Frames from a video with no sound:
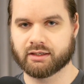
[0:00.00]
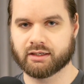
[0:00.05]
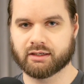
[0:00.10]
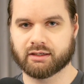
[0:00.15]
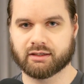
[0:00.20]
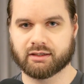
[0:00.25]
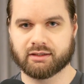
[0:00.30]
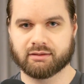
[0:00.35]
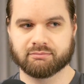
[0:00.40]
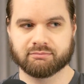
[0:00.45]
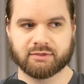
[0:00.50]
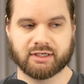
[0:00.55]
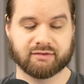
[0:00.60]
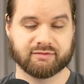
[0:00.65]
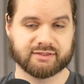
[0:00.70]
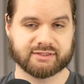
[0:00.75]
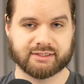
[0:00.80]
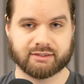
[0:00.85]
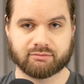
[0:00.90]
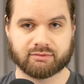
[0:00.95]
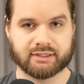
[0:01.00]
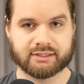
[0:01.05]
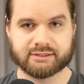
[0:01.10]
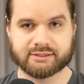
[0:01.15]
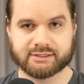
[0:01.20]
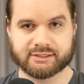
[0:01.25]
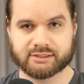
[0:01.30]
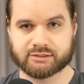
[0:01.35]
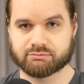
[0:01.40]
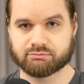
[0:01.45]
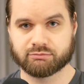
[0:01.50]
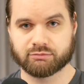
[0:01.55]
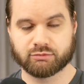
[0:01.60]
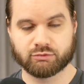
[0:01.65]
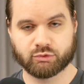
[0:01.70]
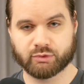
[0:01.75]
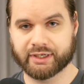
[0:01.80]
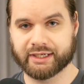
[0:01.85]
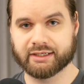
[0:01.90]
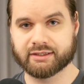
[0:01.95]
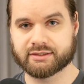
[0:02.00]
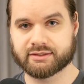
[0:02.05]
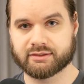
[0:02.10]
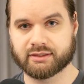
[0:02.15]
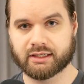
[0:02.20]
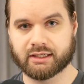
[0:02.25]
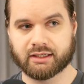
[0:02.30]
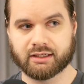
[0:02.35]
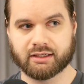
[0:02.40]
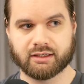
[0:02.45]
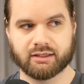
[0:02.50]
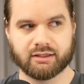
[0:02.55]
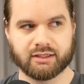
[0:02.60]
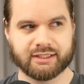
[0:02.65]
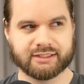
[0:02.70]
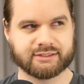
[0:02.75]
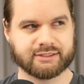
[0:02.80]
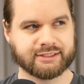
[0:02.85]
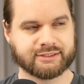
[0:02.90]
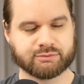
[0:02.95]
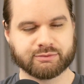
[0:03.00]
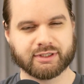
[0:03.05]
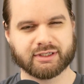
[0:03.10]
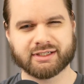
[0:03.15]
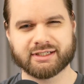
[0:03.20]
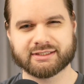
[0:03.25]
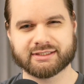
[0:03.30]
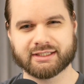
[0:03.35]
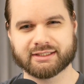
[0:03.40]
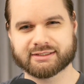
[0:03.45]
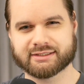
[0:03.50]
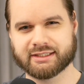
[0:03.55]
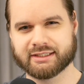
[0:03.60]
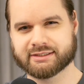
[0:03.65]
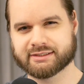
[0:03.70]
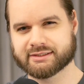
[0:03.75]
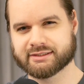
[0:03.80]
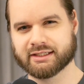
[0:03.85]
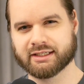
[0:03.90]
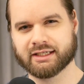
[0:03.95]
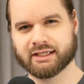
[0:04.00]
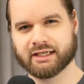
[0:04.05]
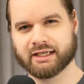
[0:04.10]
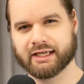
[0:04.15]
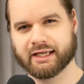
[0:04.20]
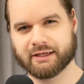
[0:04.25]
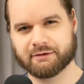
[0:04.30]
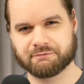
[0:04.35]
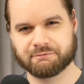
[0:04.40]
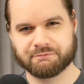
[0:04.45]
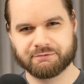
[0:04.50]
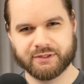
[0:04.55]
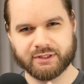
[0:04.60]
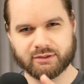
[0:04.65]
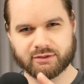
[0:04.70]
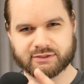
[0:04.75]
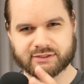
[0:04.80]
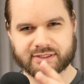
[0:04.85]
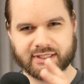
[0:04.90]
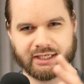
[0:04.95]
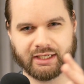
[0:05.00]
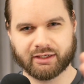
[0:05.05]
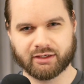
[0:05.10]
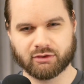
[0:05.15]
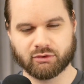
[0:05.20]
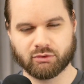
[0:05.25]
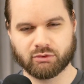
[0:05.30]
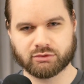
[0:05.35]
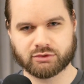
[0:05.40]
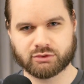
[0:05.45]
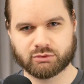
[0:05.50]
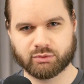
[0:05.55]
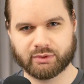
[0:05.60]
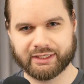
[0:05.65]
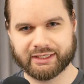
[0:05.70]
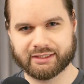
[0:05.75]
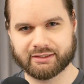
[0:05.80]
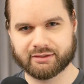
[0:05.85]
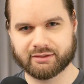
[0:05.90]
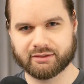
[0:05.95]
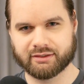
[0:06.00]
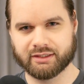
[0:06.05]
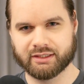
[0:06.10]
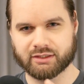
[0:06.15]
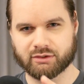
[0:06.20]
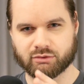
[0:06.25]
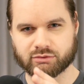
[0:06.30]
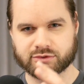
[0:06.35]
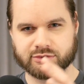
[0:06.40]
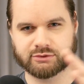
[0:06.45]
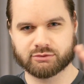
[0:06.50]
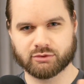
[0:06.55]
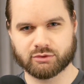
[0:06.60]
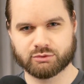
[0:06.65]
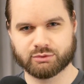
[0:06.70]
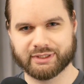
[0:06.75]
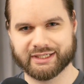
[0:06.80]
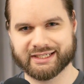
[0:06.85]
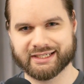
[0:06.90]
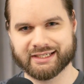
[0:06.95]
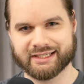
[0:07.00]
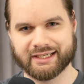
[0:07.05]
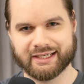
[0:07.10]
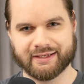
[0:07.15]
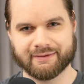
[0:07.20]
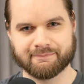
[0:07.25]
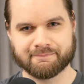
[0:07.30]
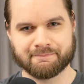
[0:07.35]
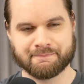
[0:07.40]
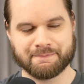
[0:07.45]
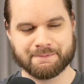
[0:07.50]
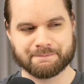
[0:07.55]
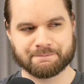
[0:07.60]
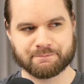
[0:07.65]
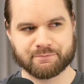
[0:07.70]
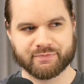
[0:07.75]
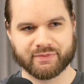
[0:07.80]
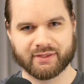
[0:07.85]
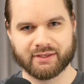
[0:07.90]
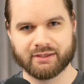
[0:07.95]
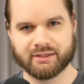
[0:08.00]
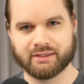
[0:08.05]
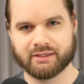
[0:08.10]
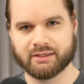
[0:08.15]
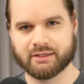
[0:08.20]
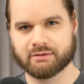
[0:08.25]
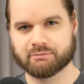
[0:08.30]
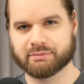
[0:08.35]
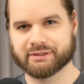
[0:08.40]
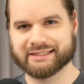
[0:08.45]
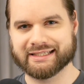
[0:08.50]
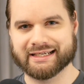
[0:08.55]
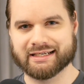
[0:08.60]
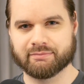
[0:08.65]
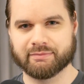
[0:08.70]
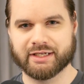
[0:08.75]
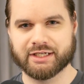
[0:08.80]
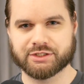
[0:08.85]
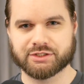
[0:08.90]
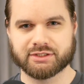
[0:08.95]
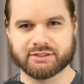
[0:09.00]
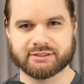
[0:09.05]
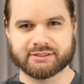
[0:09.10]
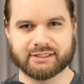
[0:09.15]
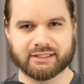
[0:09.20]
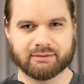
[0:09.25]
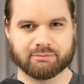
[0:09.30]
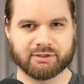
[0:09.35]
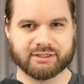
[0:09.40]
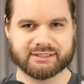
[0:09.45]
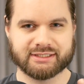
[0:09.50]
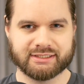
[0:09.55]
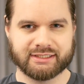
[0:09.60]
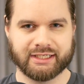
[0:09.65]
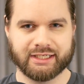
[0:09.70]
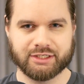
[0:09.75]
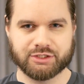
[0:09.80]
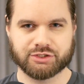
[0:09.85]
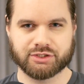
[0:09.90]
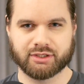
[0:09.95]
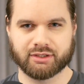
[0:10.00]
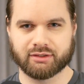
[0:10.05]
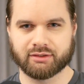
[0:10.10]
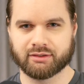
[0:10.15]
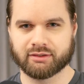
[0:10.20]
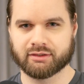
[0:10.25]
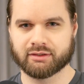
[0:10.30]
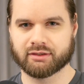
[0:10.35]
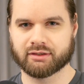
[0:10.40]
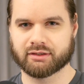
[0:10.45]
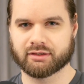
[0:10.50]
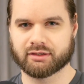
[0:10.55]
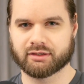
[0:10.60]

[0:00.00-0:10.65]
obviously it runs great. It's weird because it feels like an old Quake, you know, old school Quake game, but the animations and the presentation